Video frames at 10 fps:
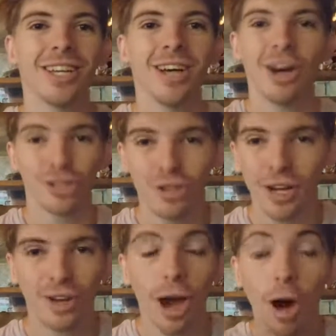
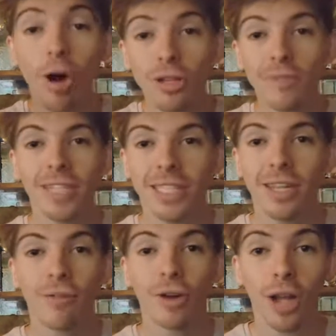Australia, all of these
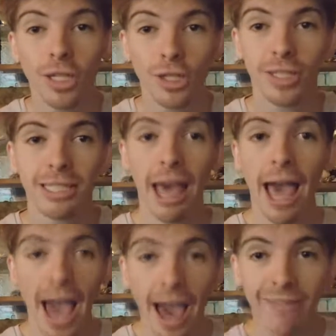different countries
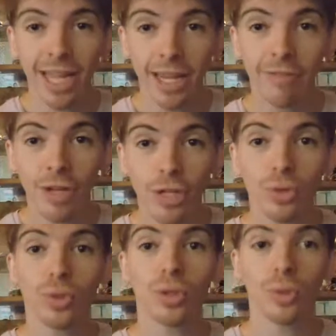having
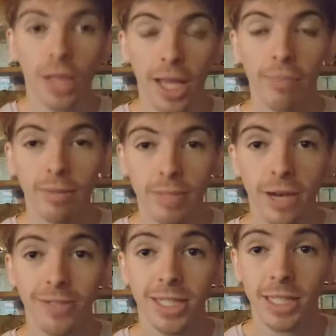individuals who claim
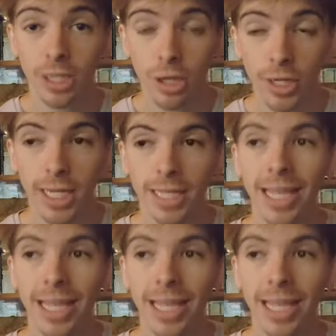themselves as Aeternians